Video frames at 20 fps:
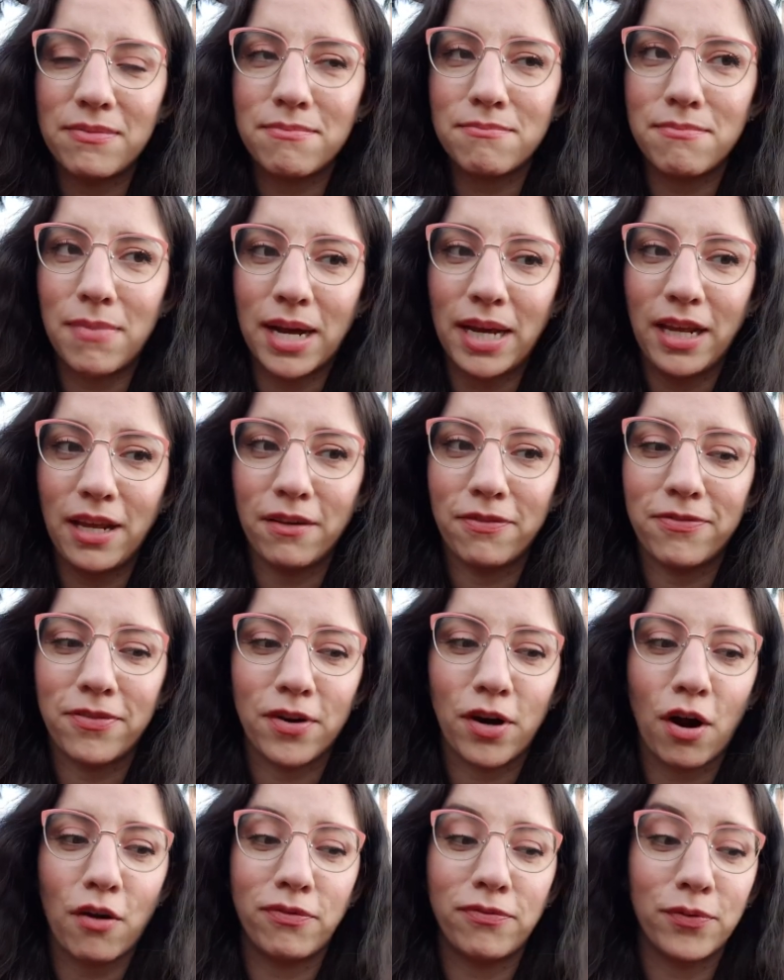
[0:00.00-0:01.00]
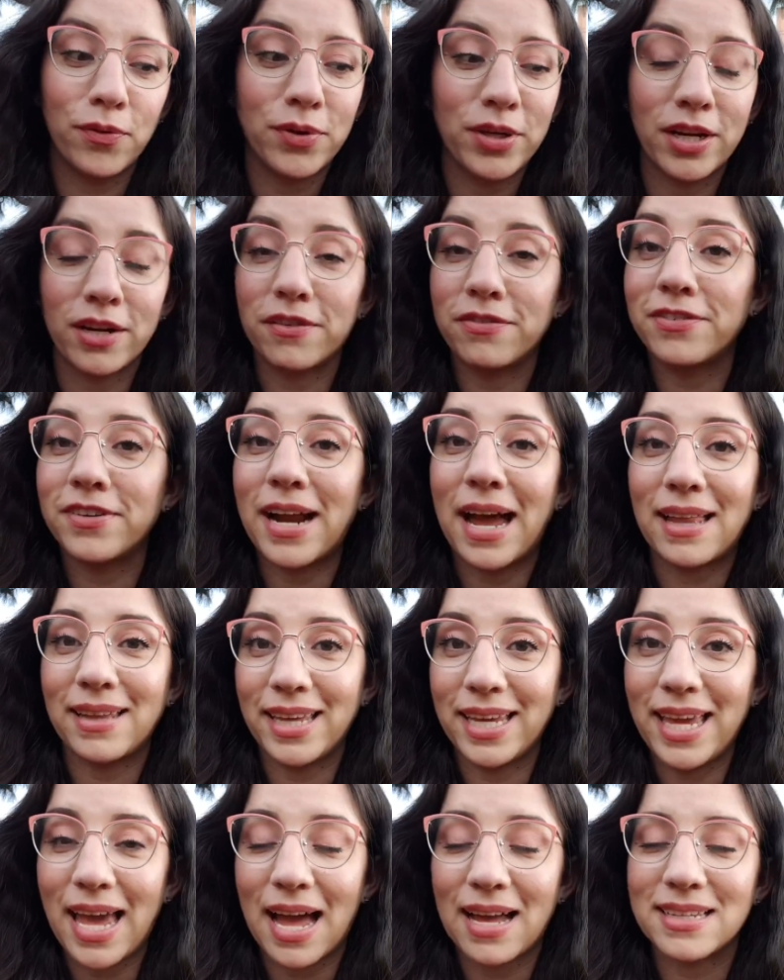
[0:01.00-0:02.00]
money for a full year for
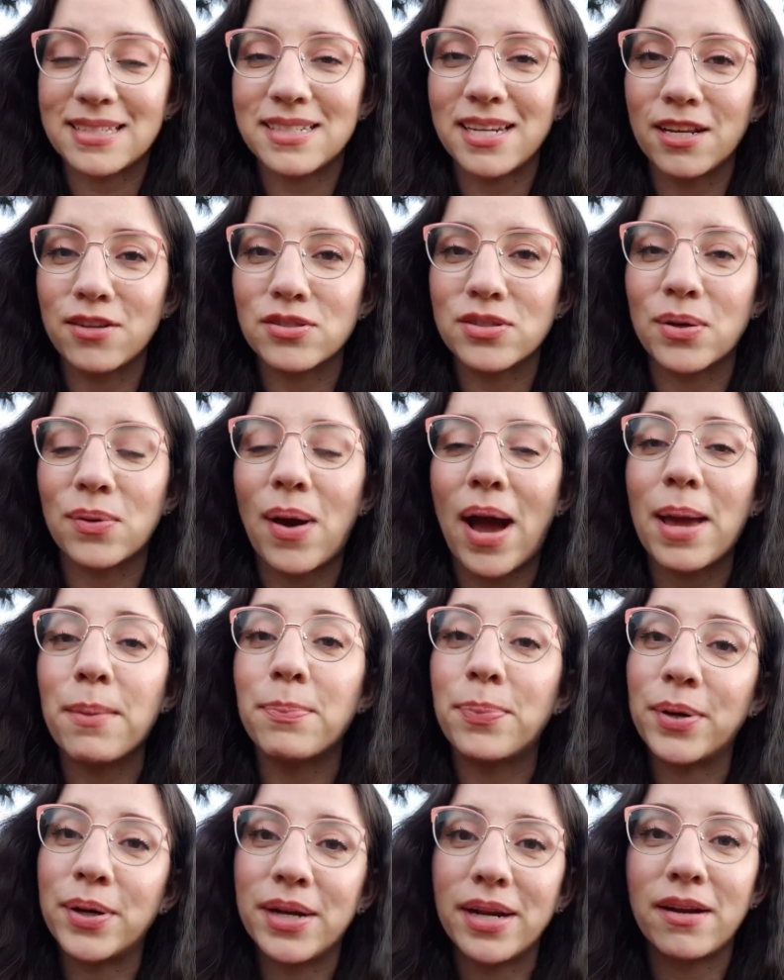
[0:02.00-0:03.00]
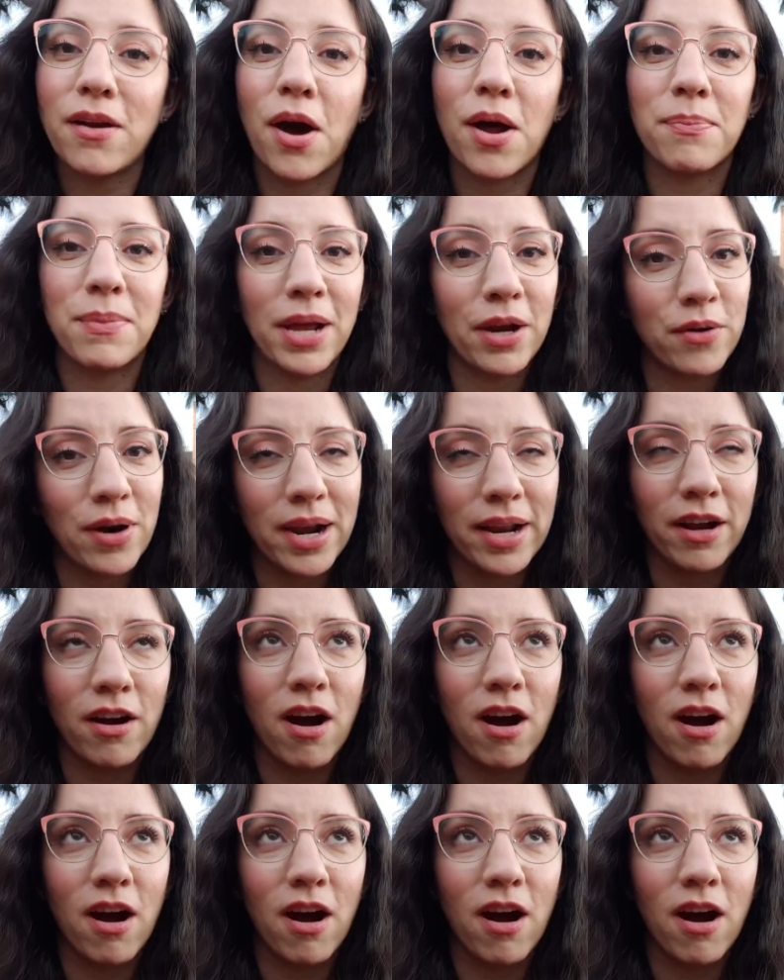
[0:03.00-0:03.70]
LA casting, so I put it on my credit